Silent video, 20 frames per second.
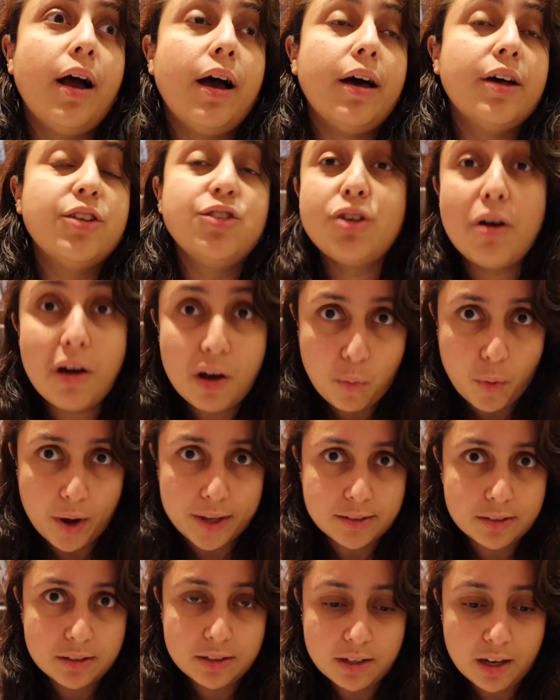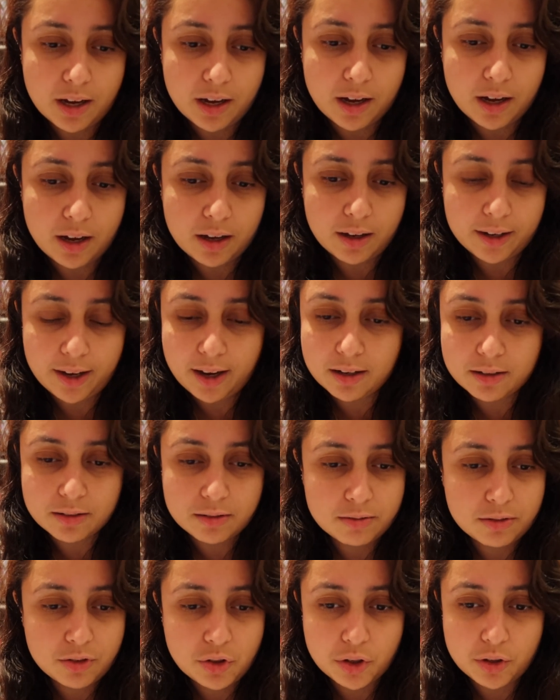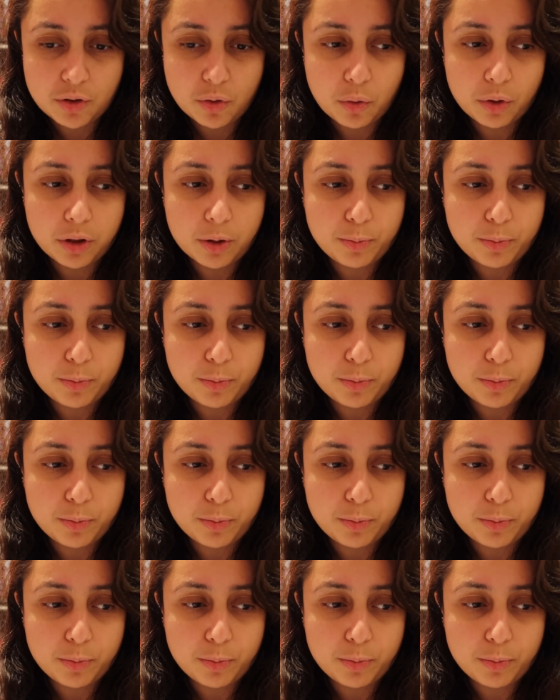And so I went, again, took all